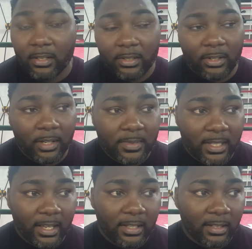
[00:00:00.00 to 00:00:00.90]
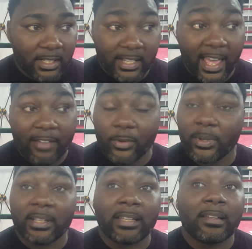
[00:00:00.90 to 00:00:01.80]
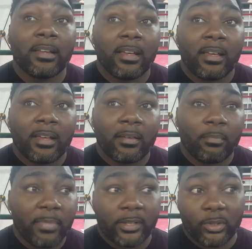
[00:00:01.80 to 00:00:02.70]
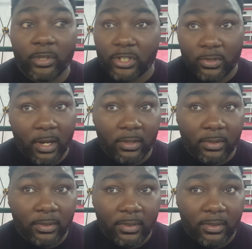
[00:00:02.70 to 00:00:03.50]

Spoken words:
You know what I'm saying? Because they haven't really been through the struggle.